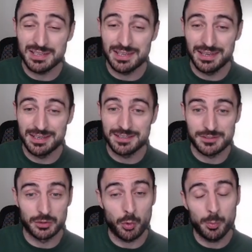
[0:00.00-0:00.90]
is
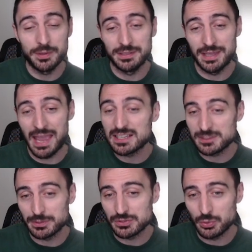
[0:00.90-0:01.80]
an opening
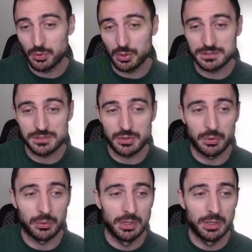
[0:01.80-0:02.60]
expert, so-called. So